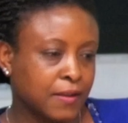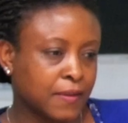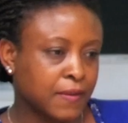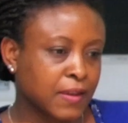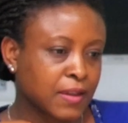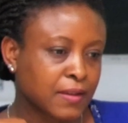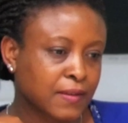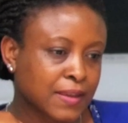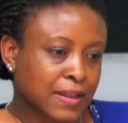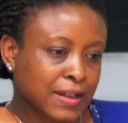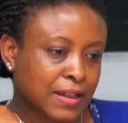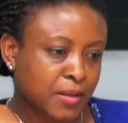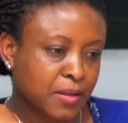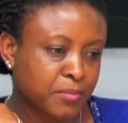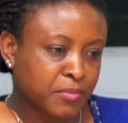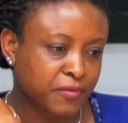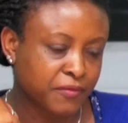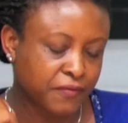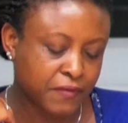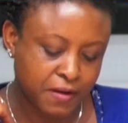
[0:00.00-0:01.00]
I think there
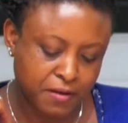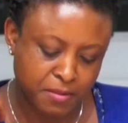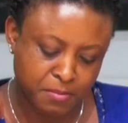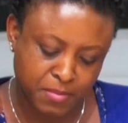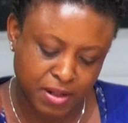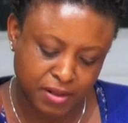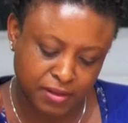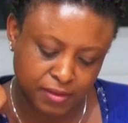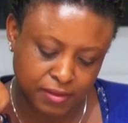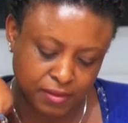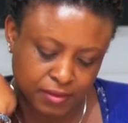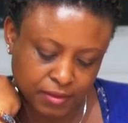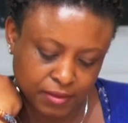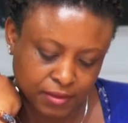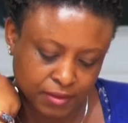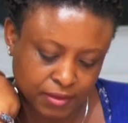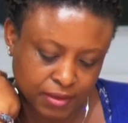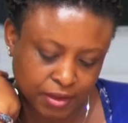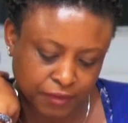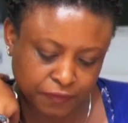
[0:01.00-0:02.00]
can be very many
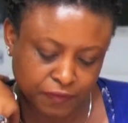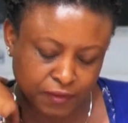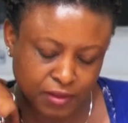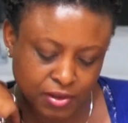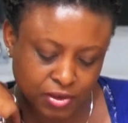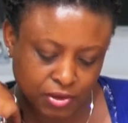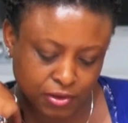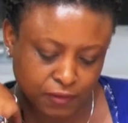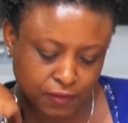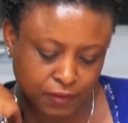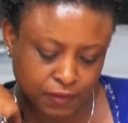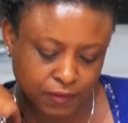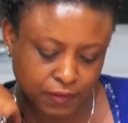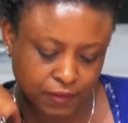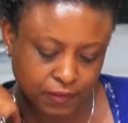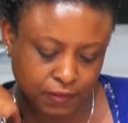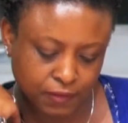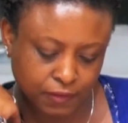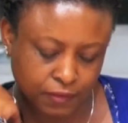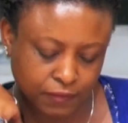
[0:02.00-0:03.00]

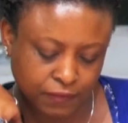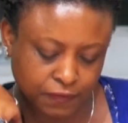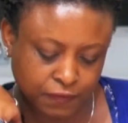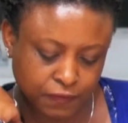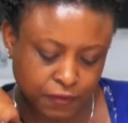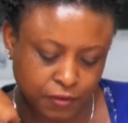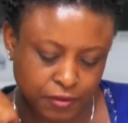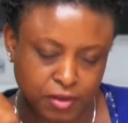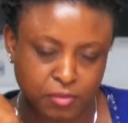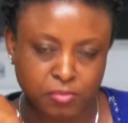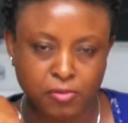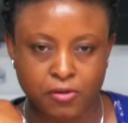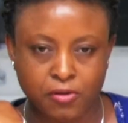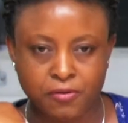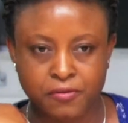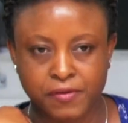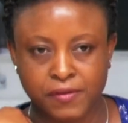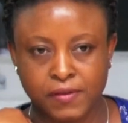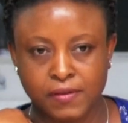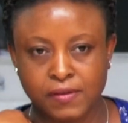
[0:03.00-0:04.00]
definitions for
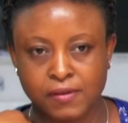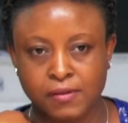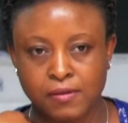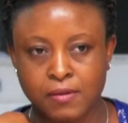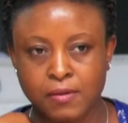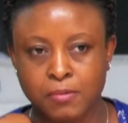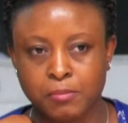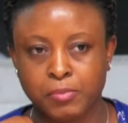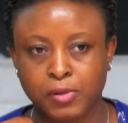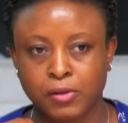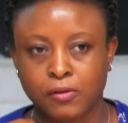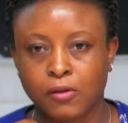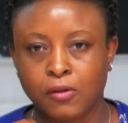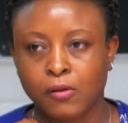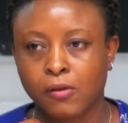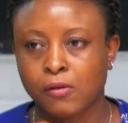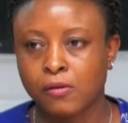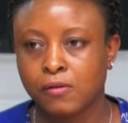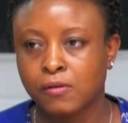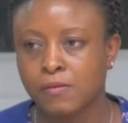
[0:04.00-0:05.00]
democracy,
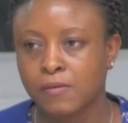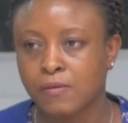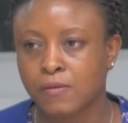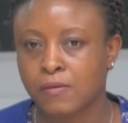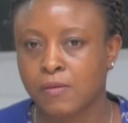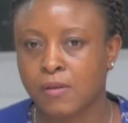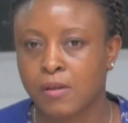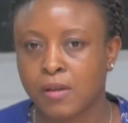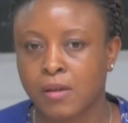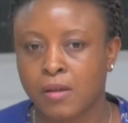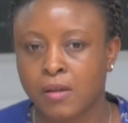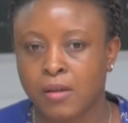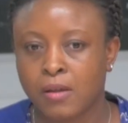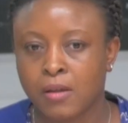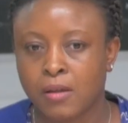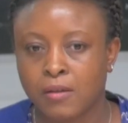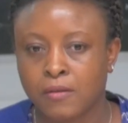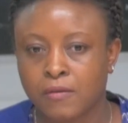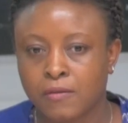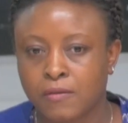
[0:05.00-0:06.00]
because
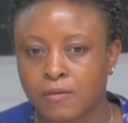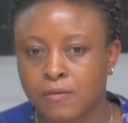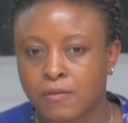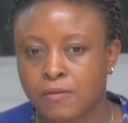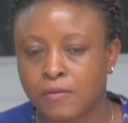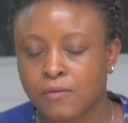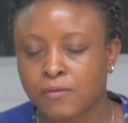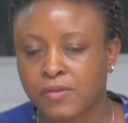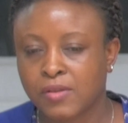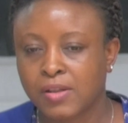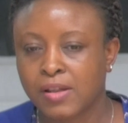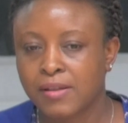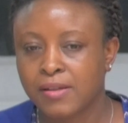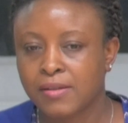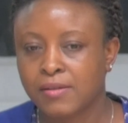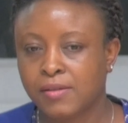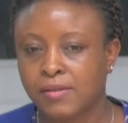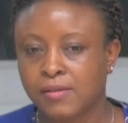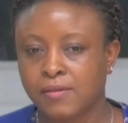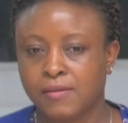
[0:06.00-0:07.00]

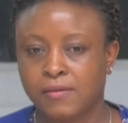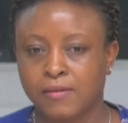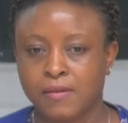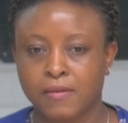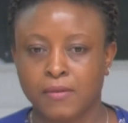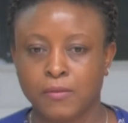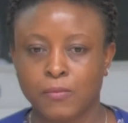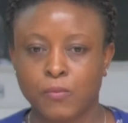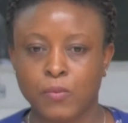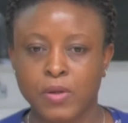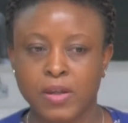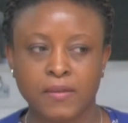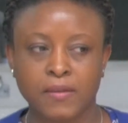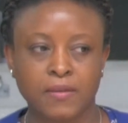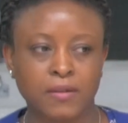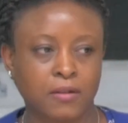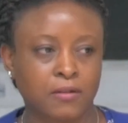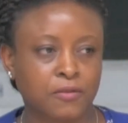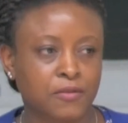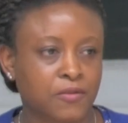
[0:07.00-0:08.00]
societies and the way
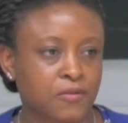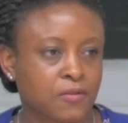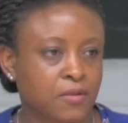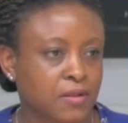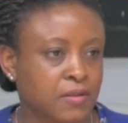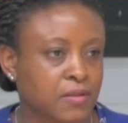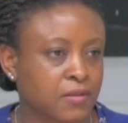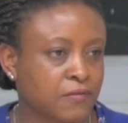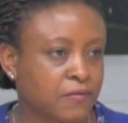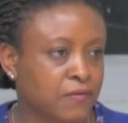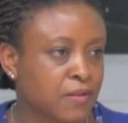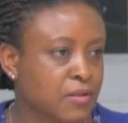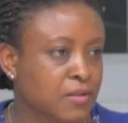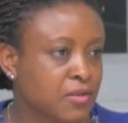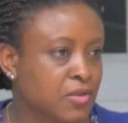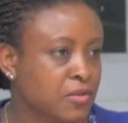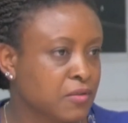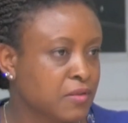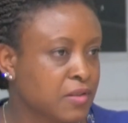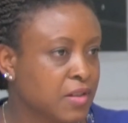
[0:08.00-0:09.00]
they're constructed
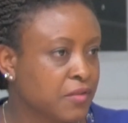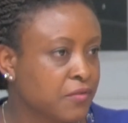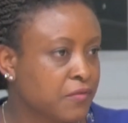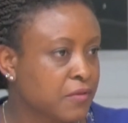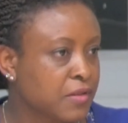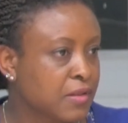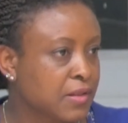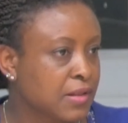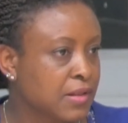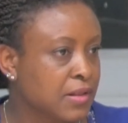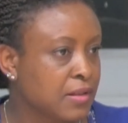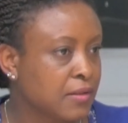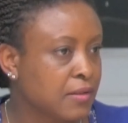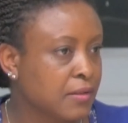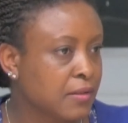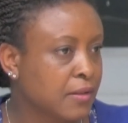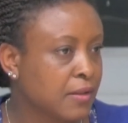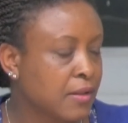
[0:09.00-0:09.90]
function differently.